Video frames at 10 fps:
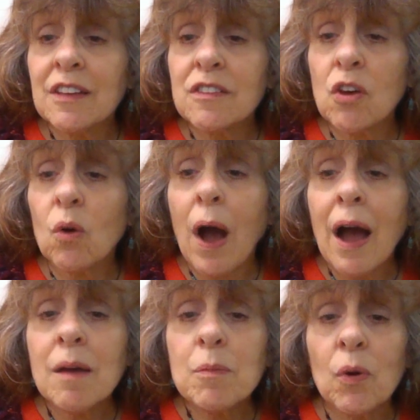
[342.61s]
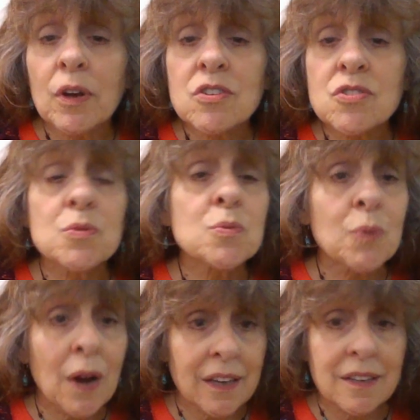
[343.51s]
And so I am going to
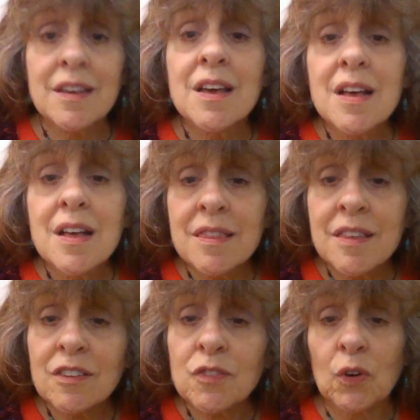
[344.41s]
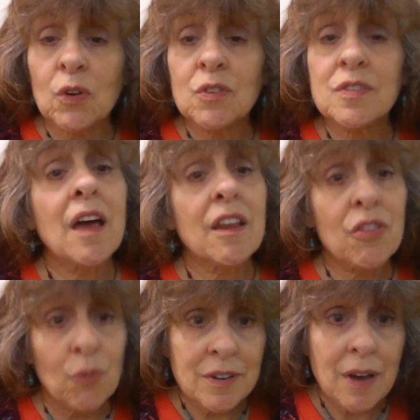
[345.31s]
write this verse on a
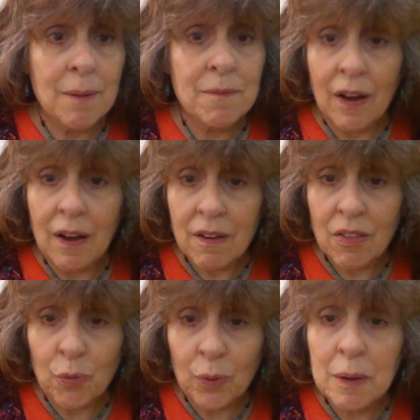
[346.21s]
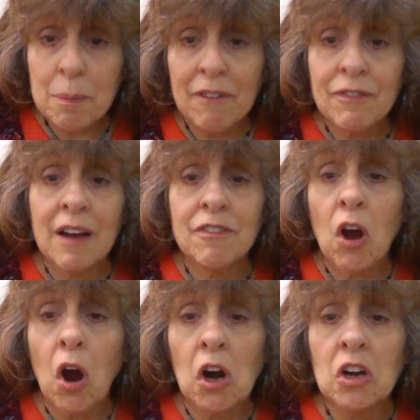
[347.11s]
3x5
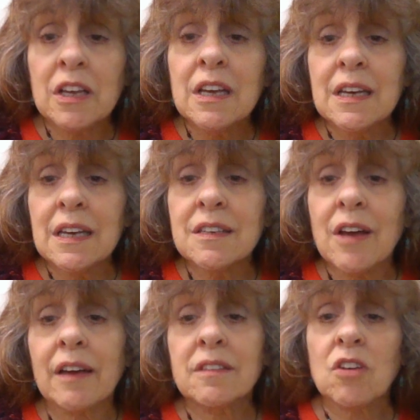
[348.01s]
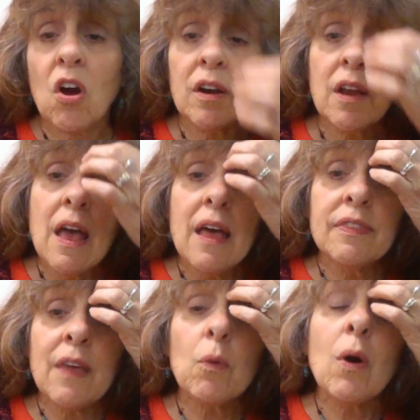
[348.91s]
card, index card,
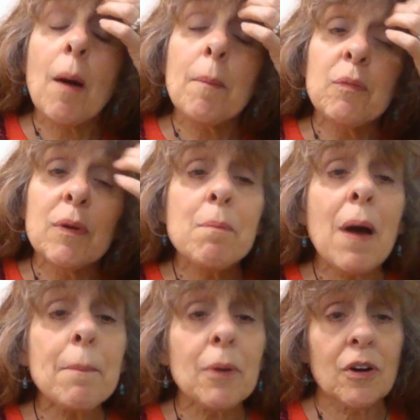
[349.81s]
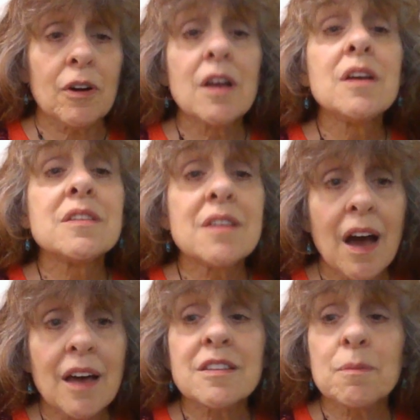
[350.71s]
that will help me remember
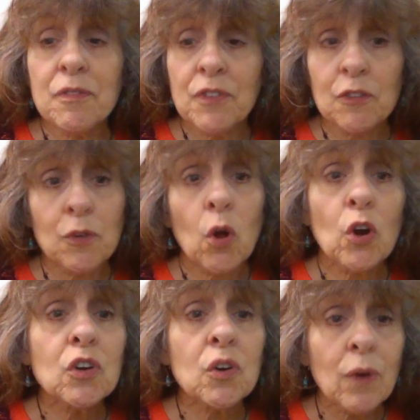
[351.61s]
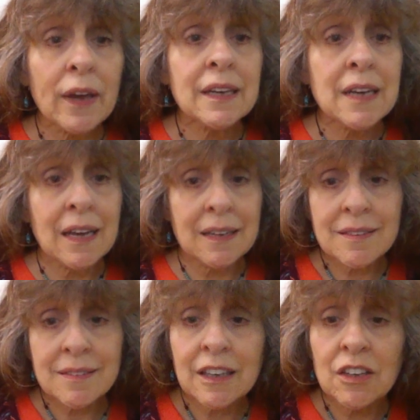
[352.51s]
not to be fearful. Or you can write it on a
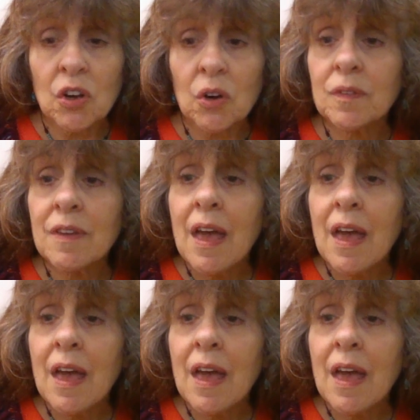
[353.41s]
sticky note.